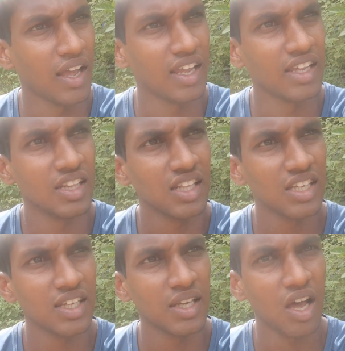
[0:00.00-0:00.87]
In
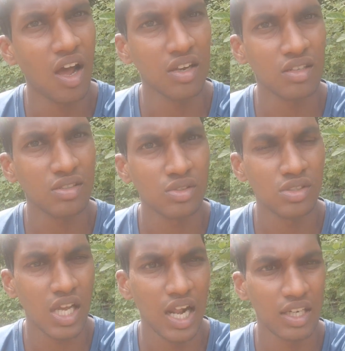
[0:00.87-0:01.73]
the Arthur
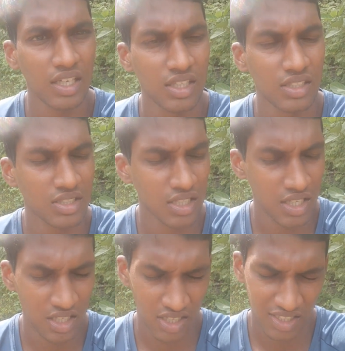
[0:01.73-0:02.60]
Jones articles,
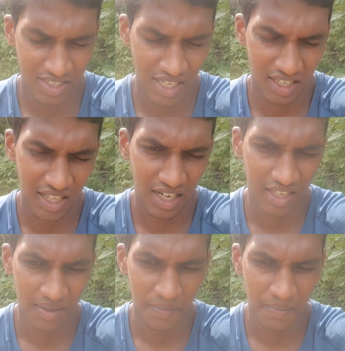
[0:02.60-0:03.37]
he said that